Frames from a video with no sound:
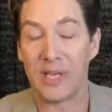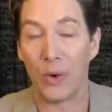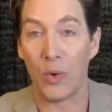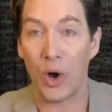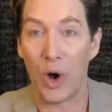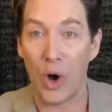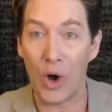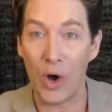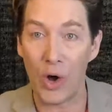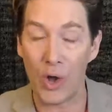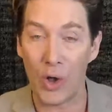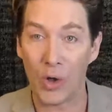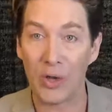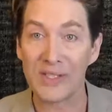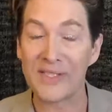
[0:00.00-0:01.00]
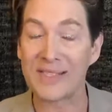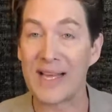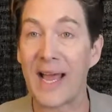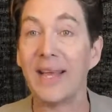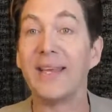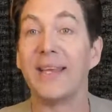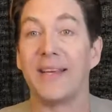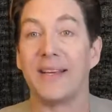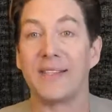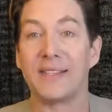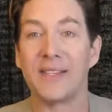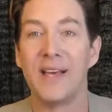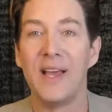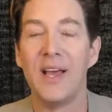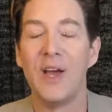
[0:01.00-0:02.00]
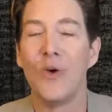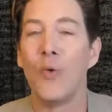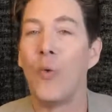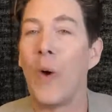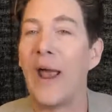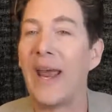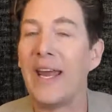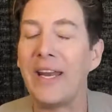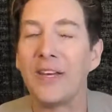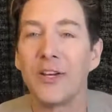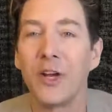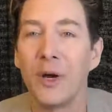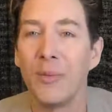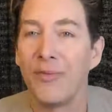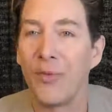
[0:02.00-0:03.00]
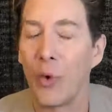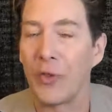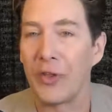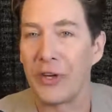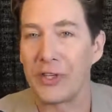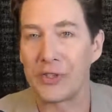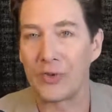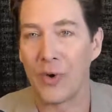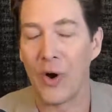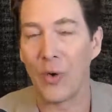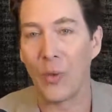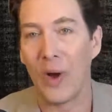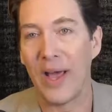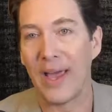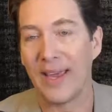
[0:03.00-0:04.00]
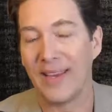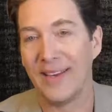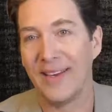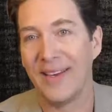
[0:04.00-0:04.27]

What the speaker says: They were all psychics waiting to come forth in a strong way.